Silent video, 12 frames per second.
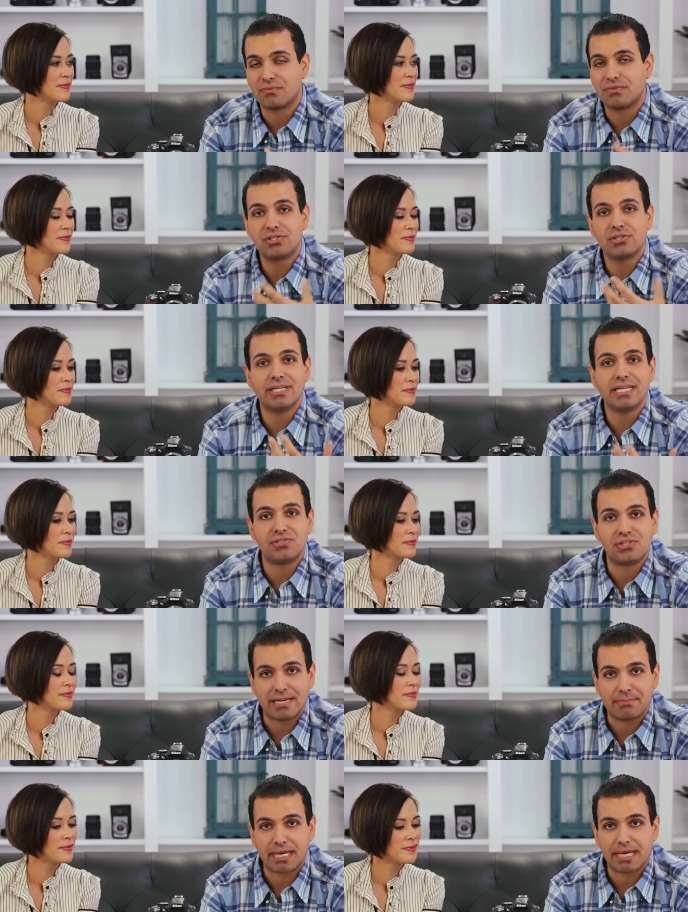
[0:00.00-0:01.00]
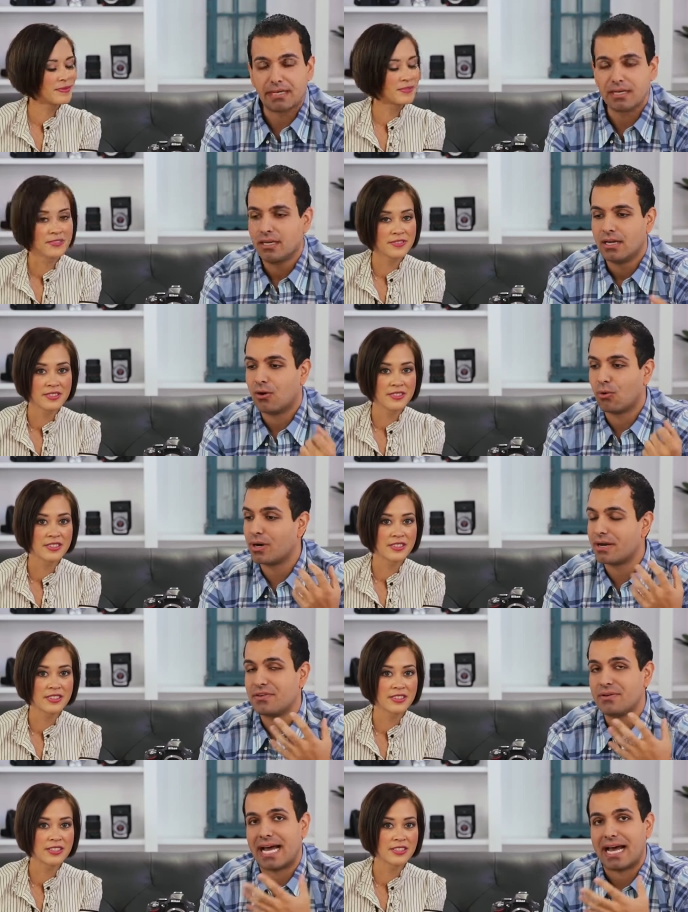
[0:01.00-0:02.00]
Speaker 1: So if you're shooting a JPEG, or
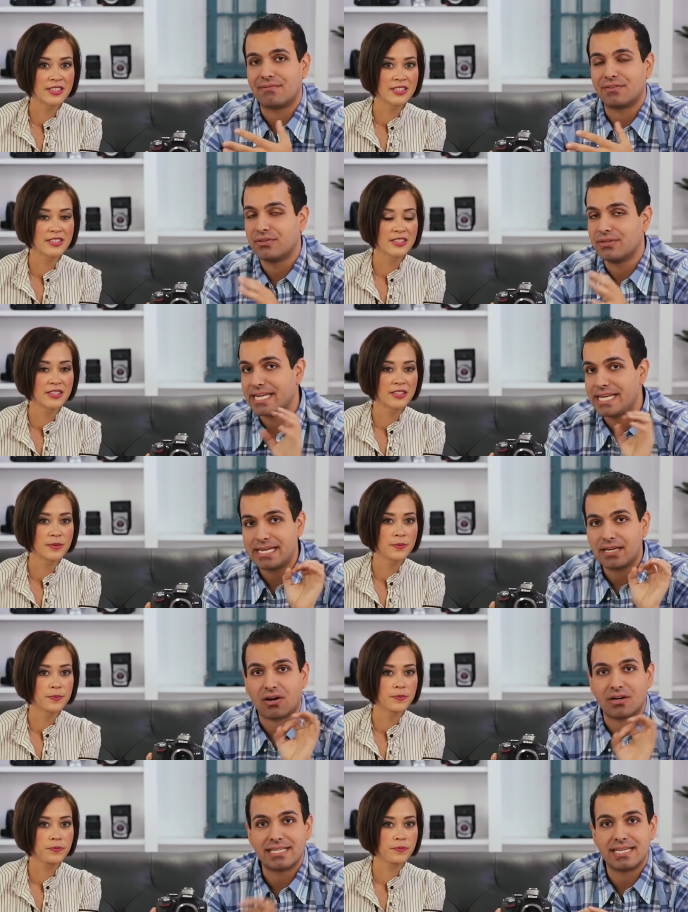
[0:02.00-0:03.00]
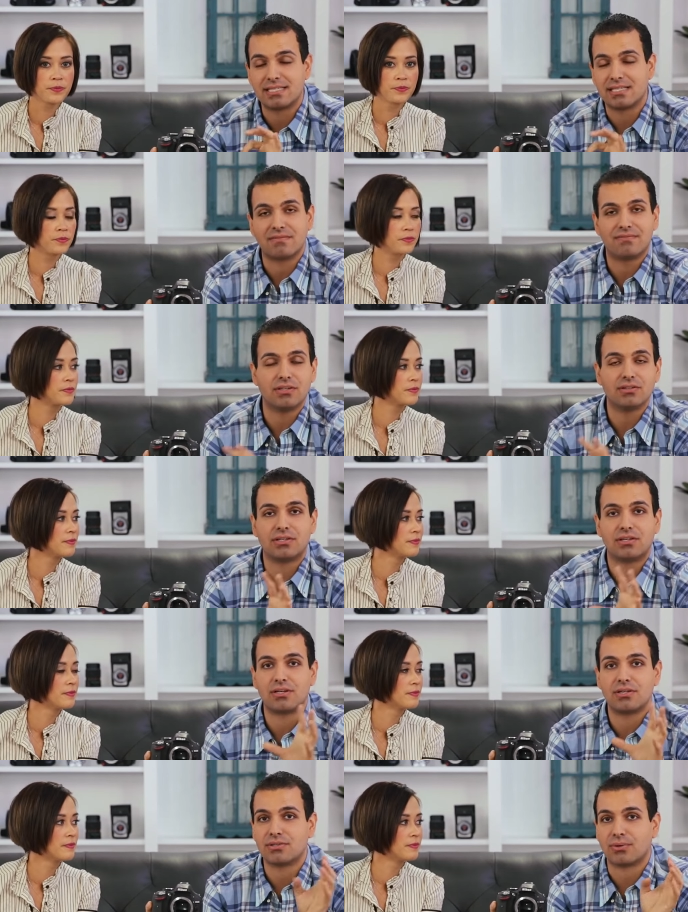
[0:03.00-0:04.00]
if you have unique artistic
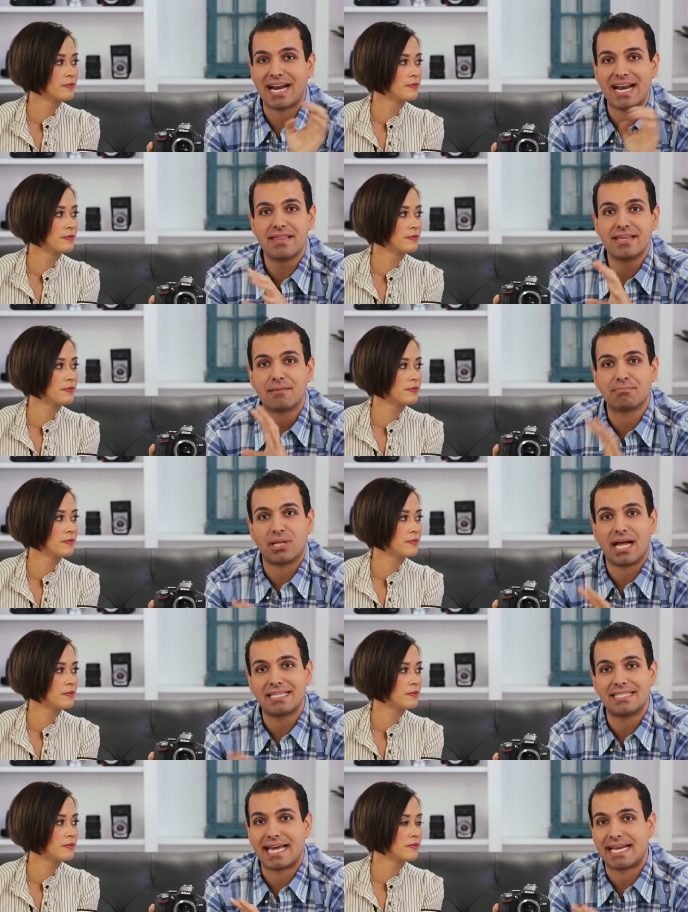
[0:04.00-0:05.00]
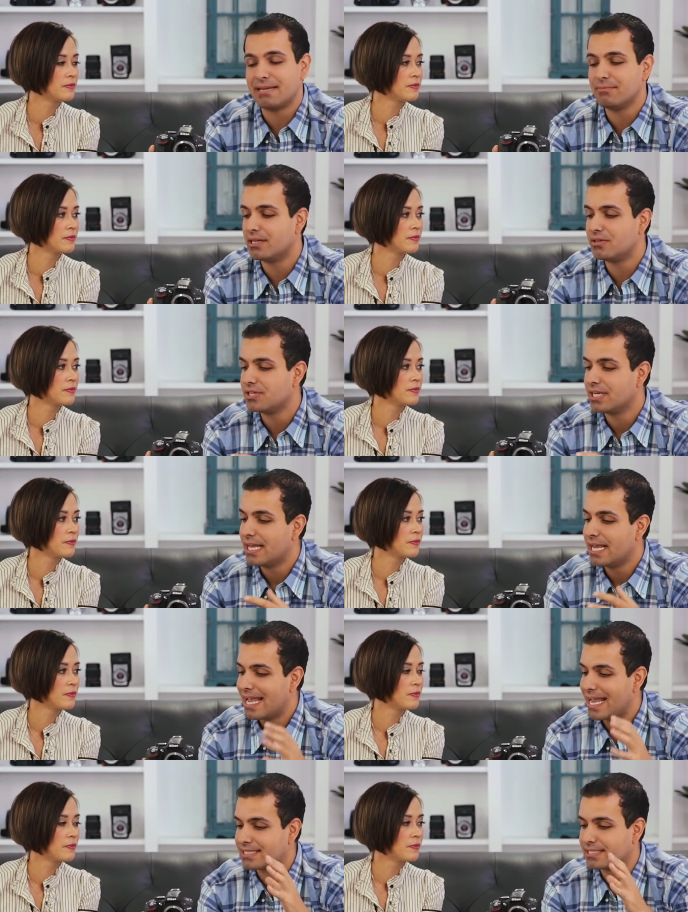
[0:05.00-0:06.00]
filters or anything applied to that image,
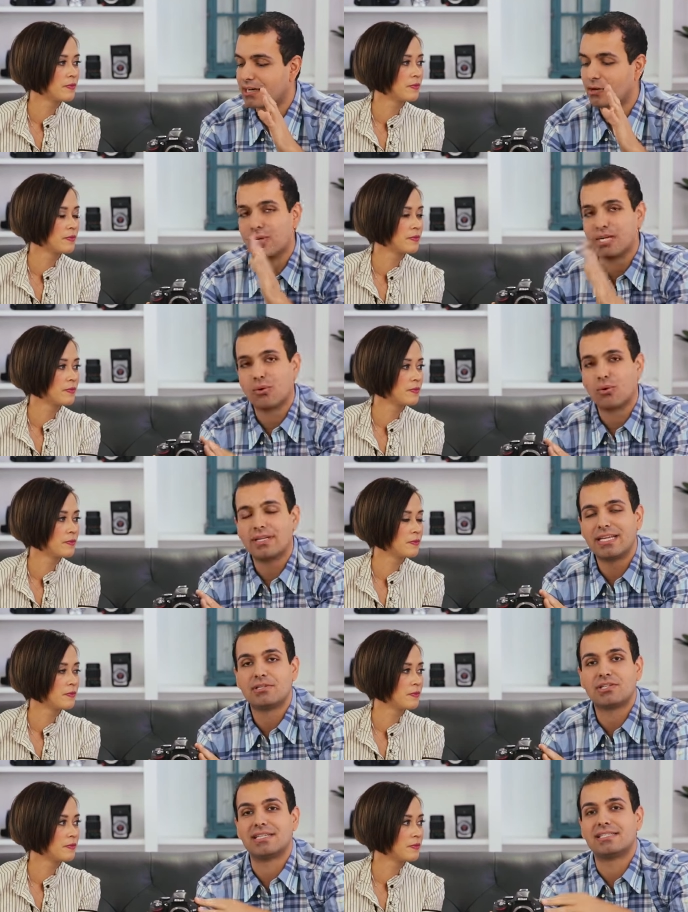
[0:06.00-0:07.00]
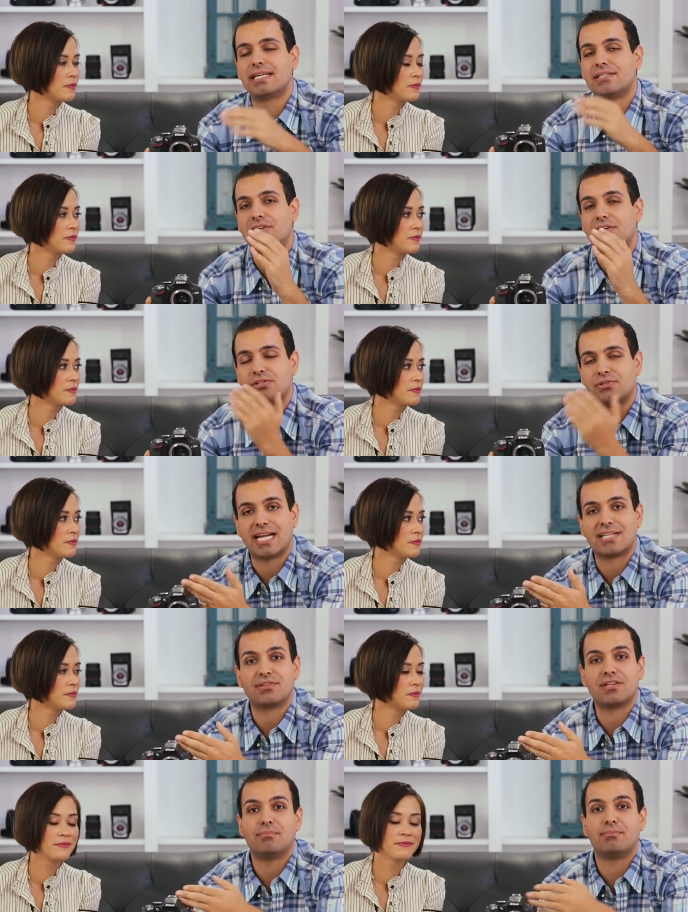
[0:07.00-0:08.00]
it's gonna record the image on the sensor,
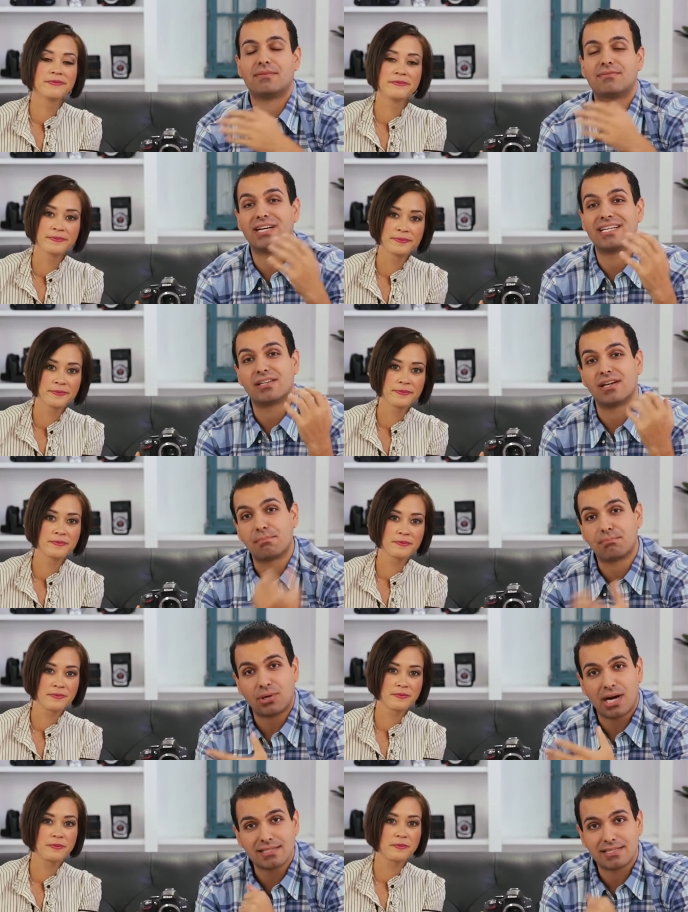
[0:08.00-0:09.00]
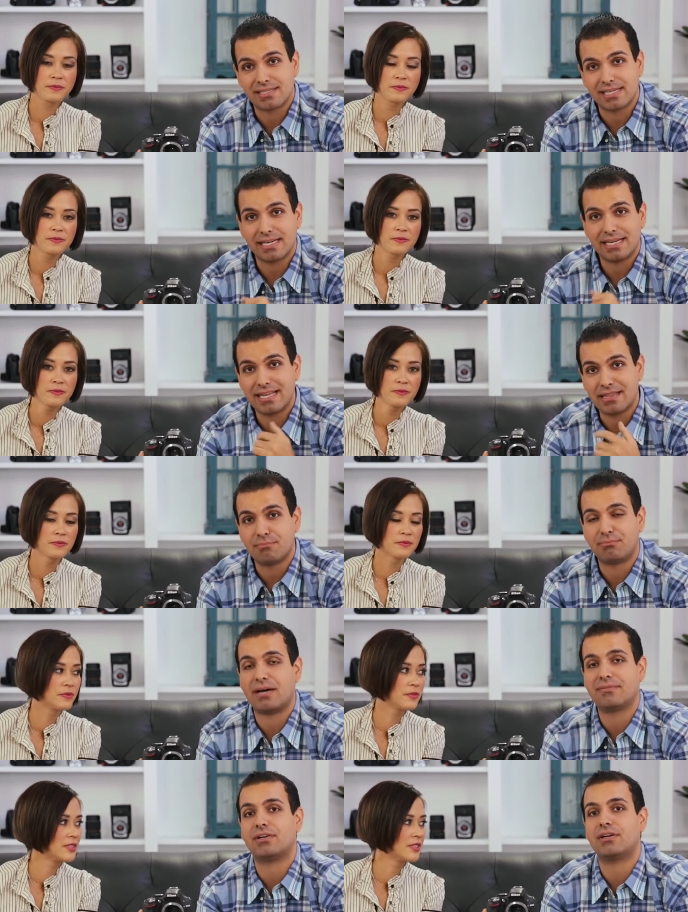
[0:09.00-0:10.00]
transfer to the buffer, it's gonna process it in the
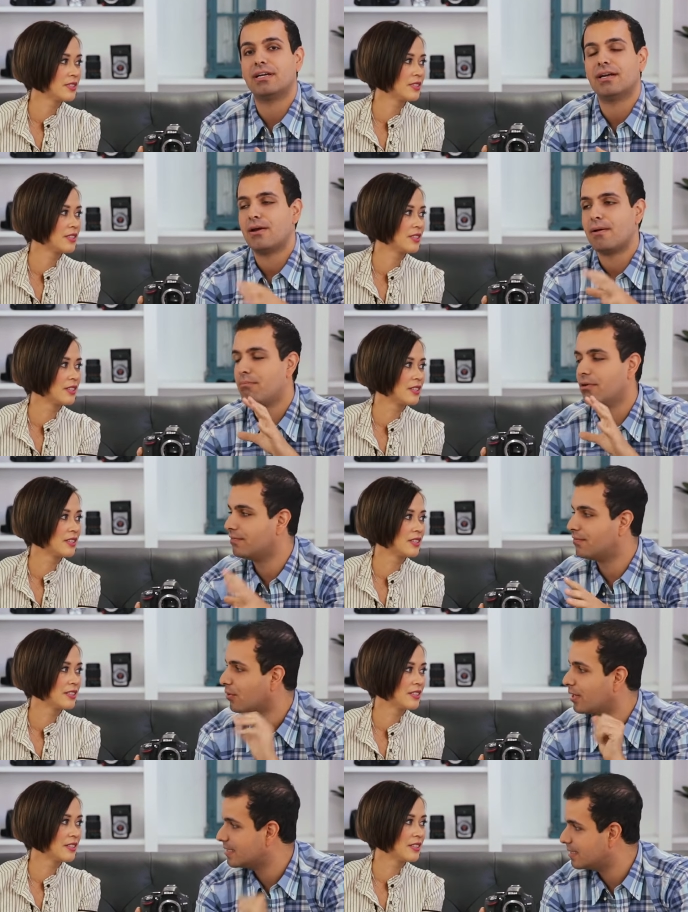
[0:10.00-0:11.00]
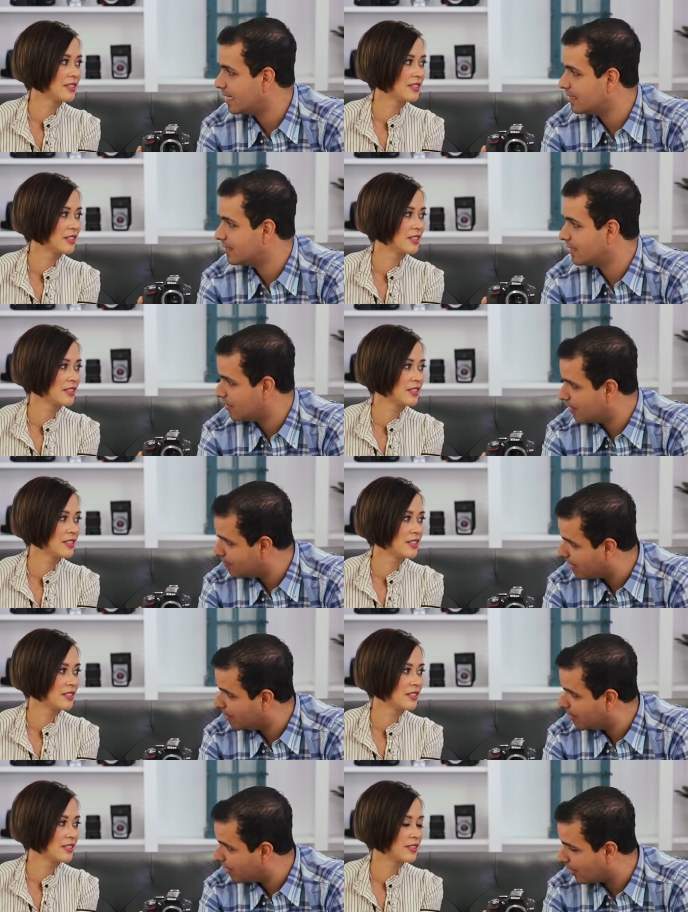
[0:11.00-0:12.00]
buffer before it sends it to the memory